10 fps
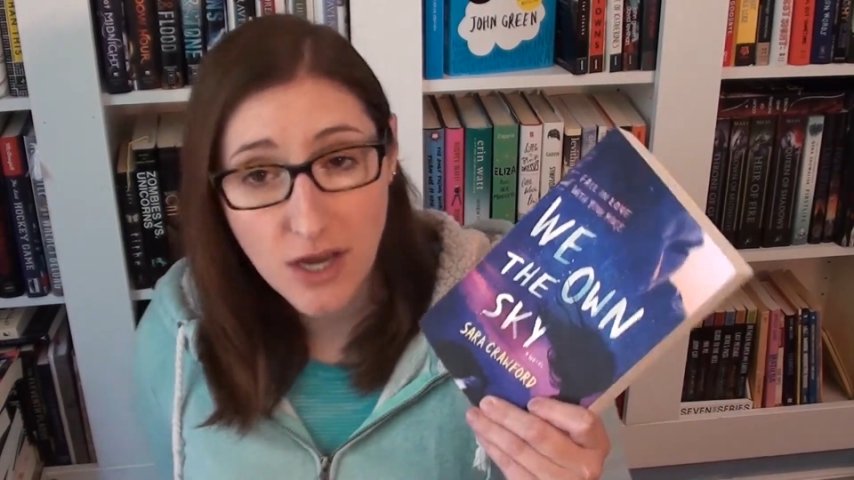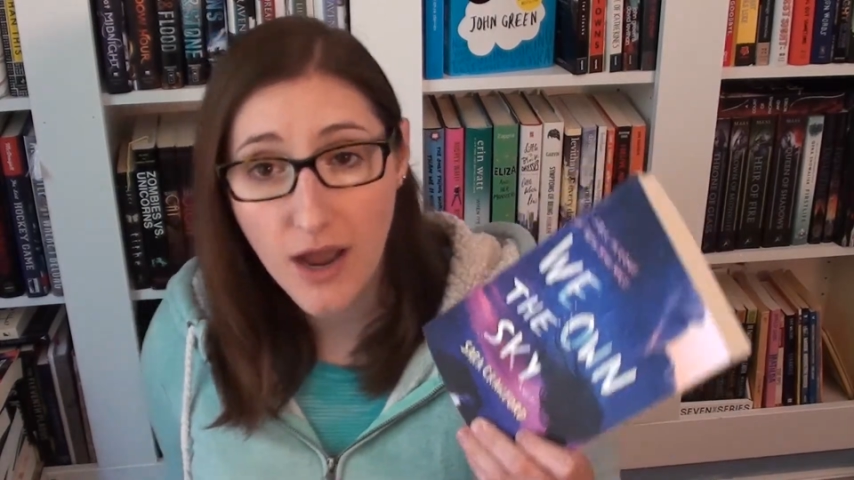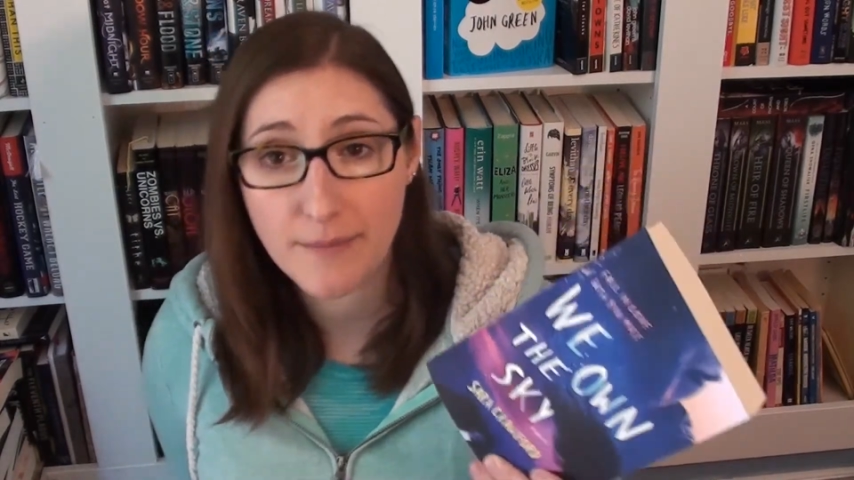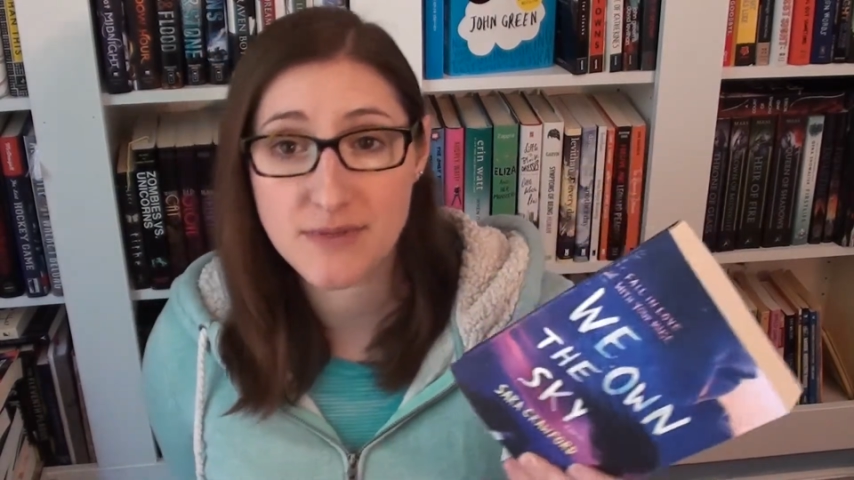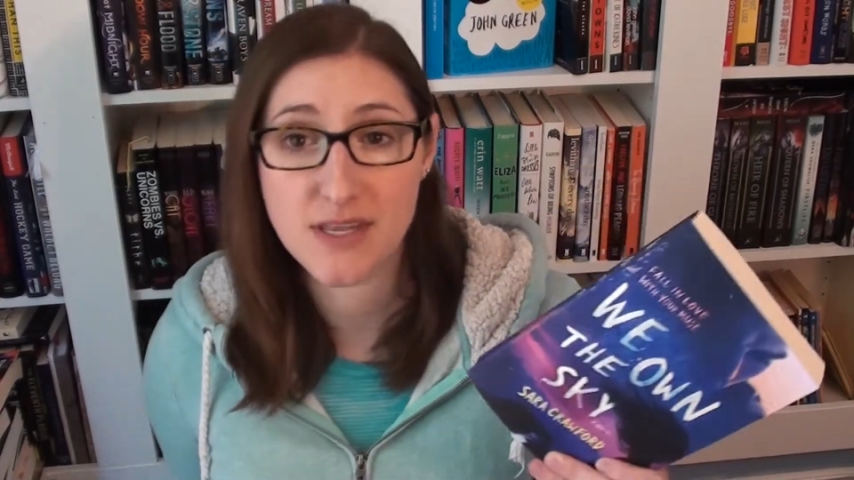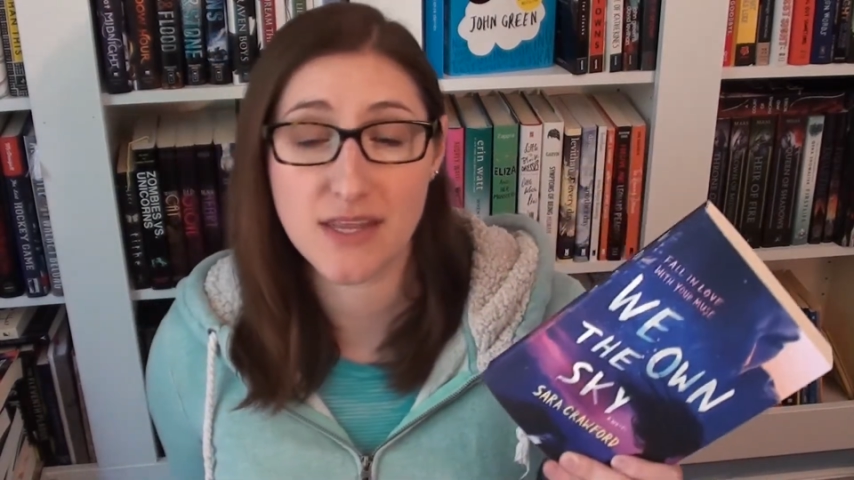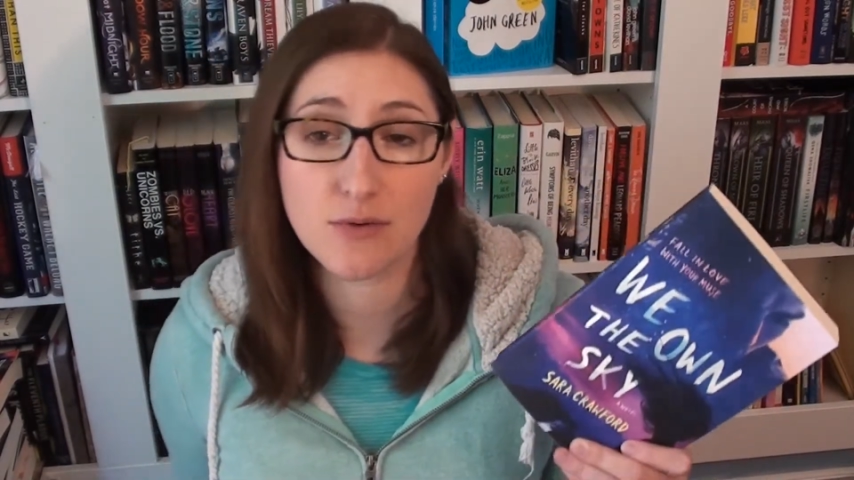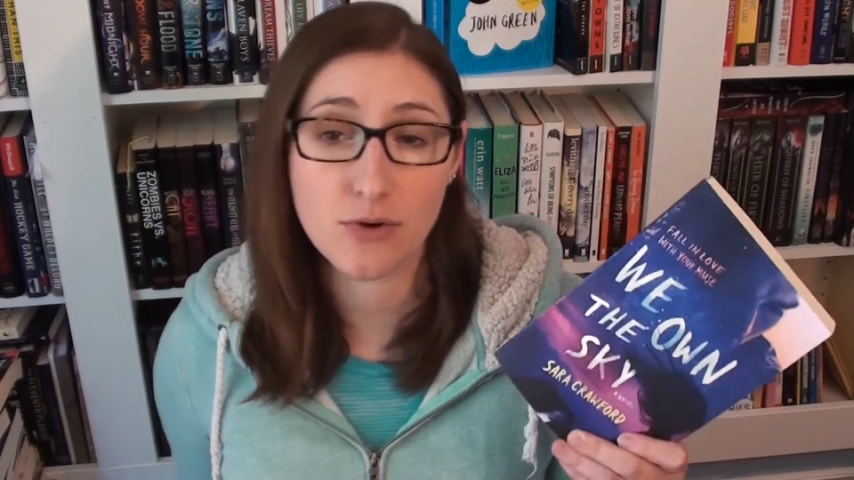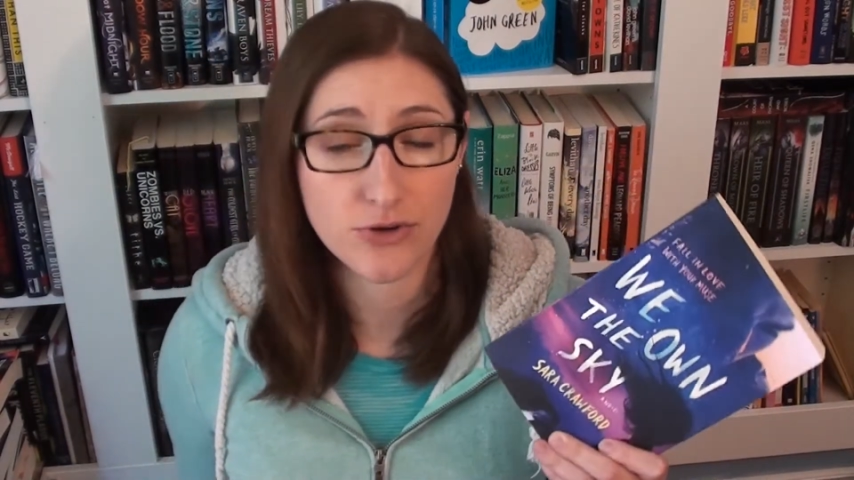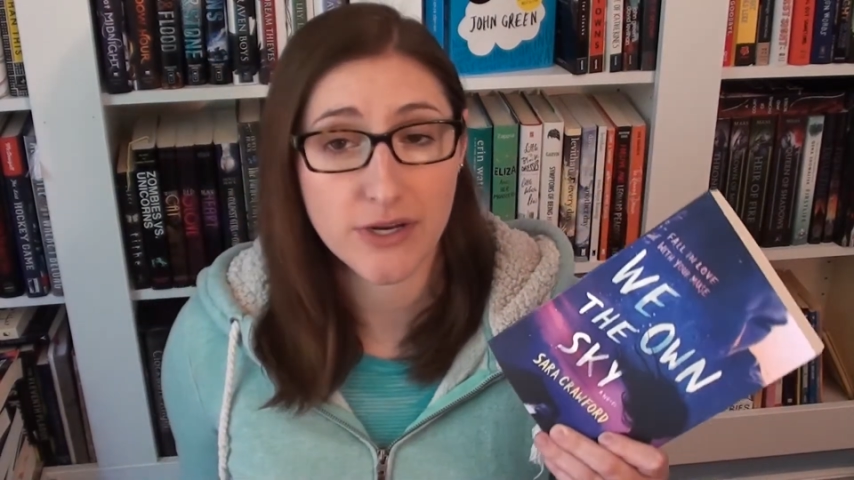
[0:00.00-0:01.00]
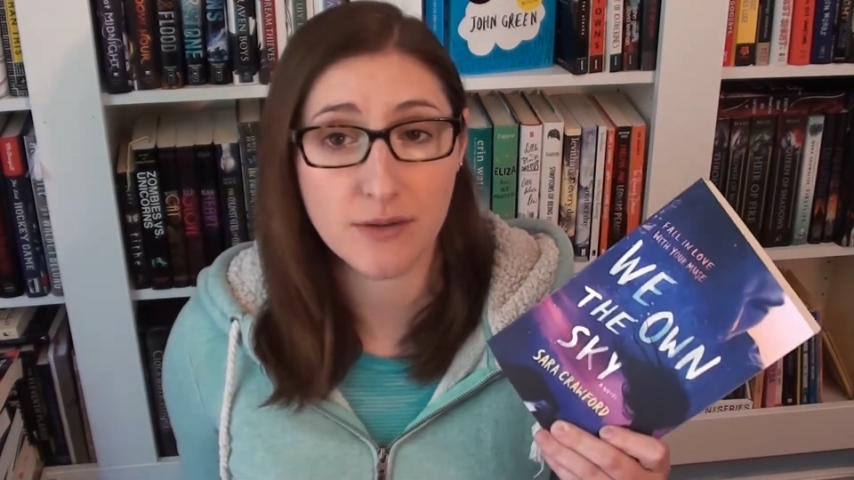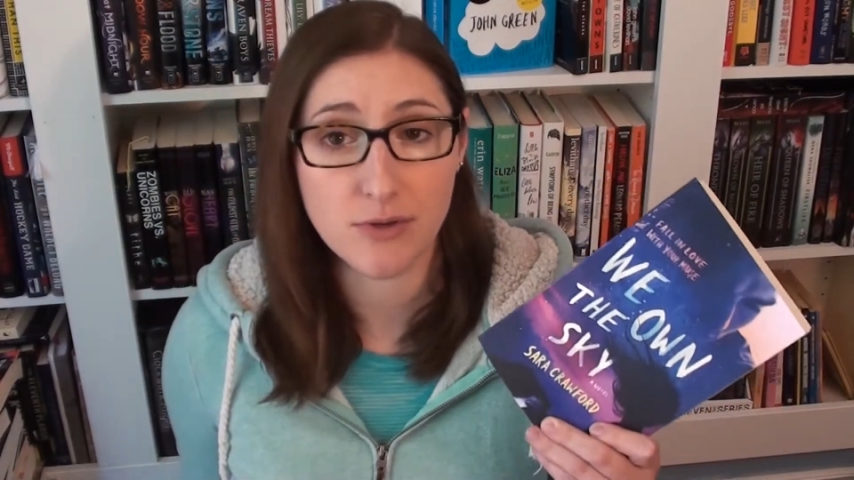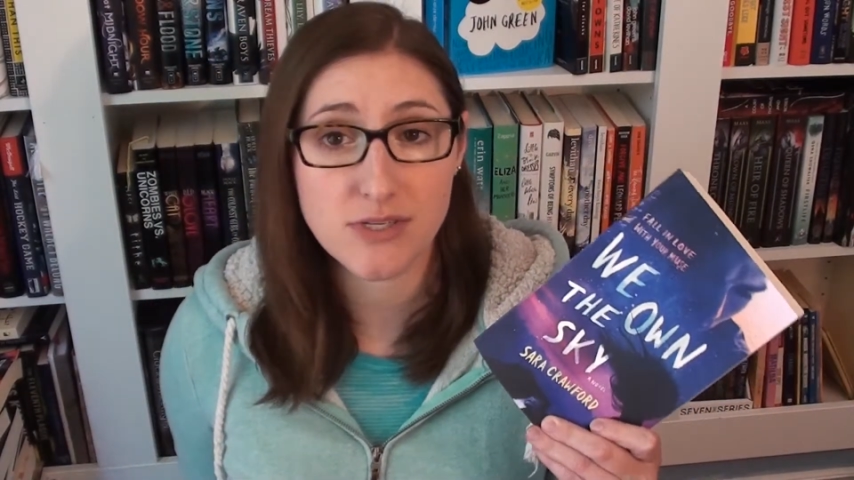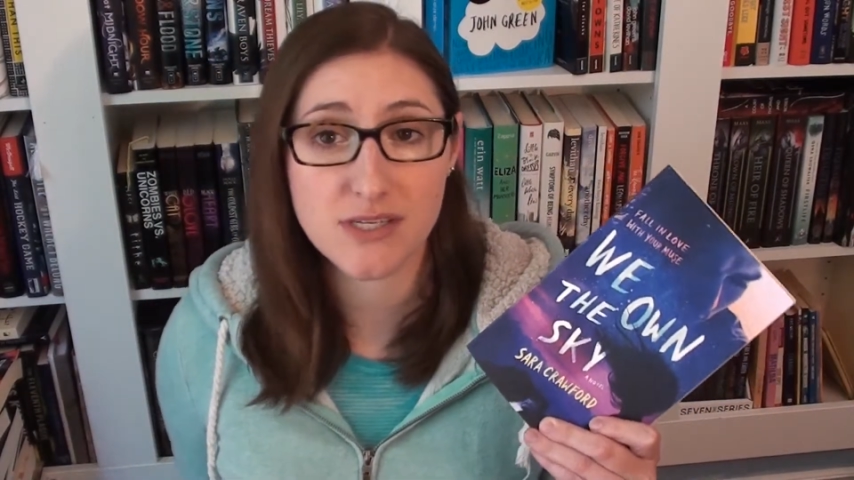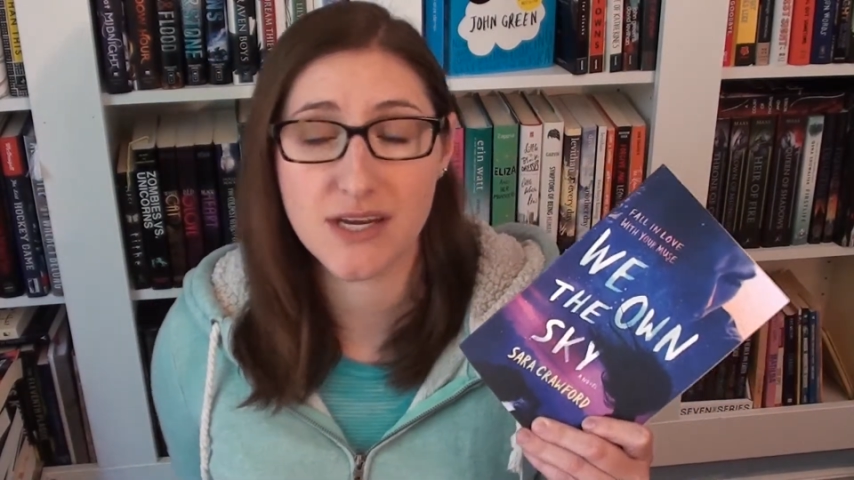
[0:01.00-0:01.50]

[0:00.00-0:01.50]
times that they were creating music